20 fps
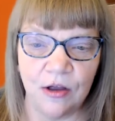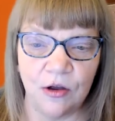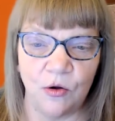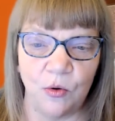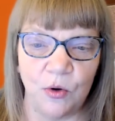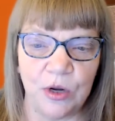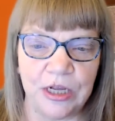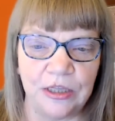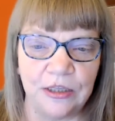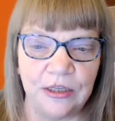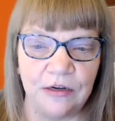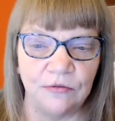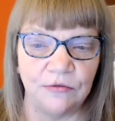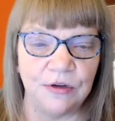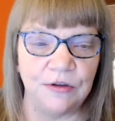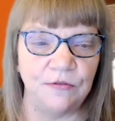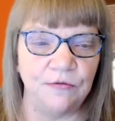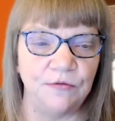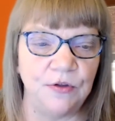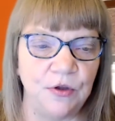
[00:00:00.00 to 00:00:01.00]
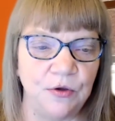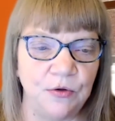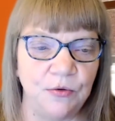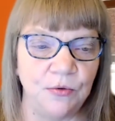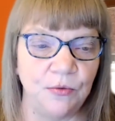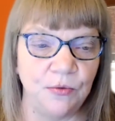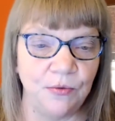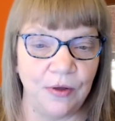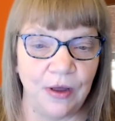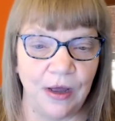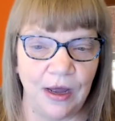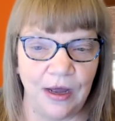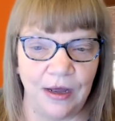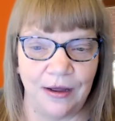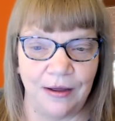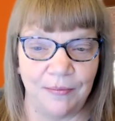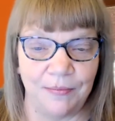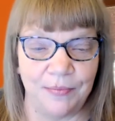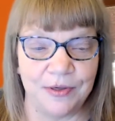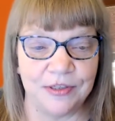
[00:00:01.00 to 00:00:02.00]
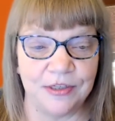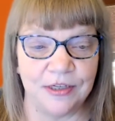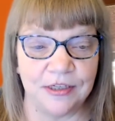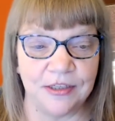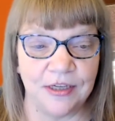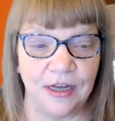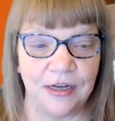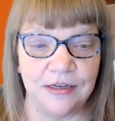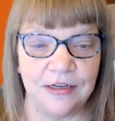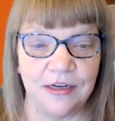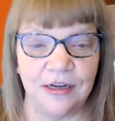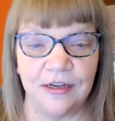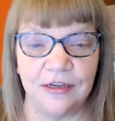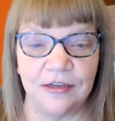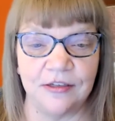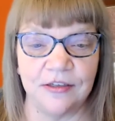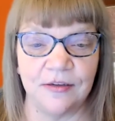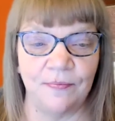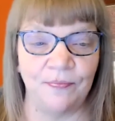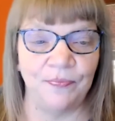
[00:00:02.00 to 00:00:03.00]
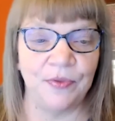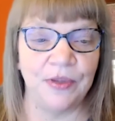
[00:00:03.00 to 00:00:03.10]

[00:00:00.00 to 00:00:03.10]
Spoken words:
quickly review business ideas.